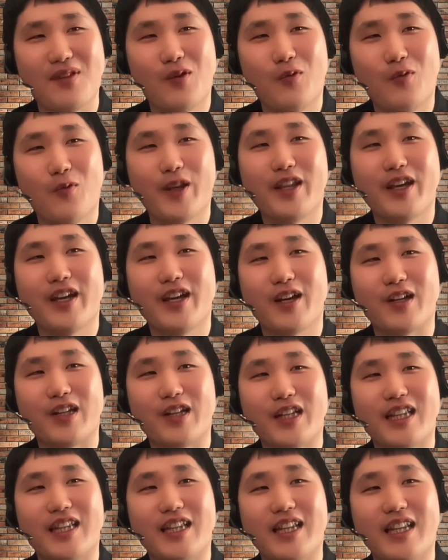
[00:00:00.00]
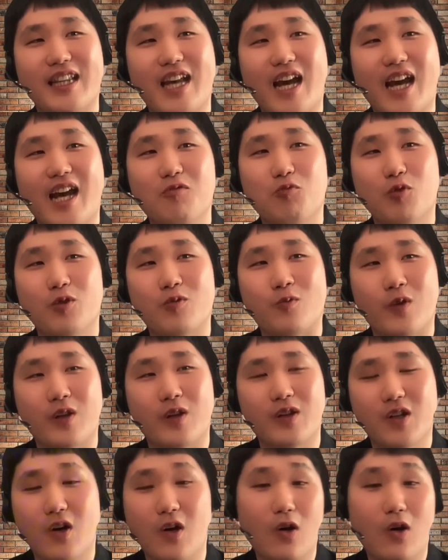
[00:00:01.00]
when I got a
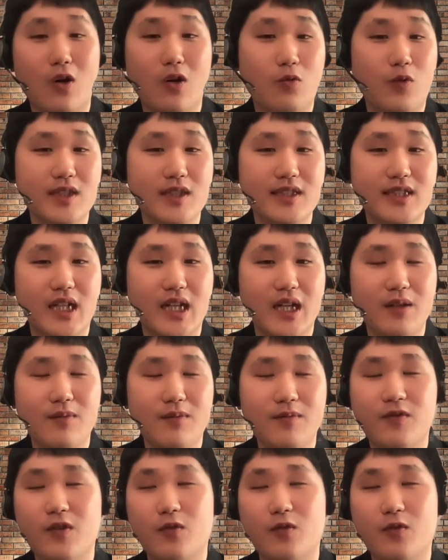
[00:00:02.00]
911 call one time